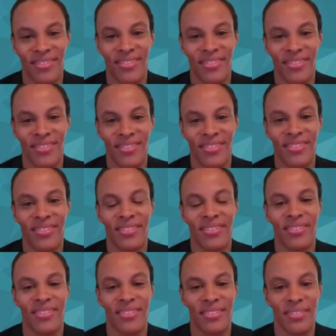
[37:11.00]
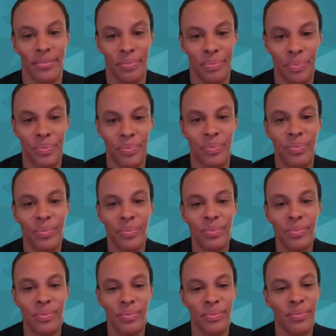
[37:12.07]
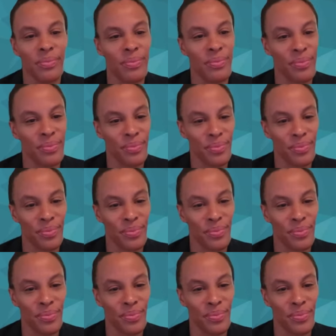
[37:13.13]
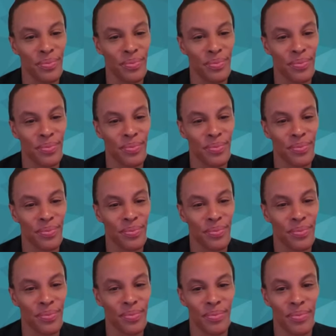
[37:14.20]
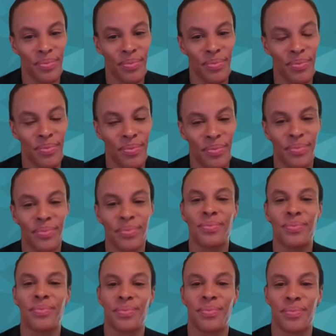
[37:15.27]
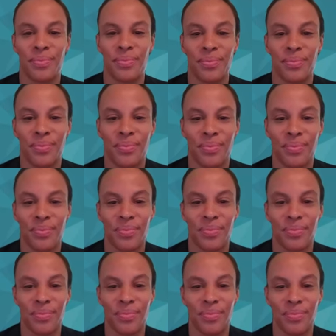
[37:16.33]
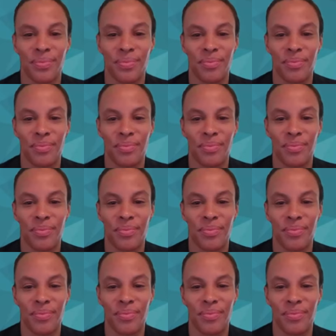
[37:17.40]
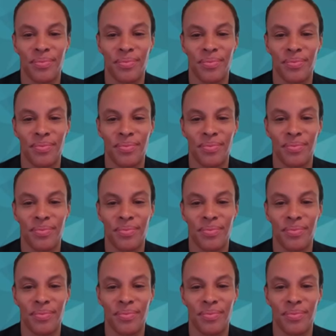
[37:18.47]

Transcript: The person shown says nothing.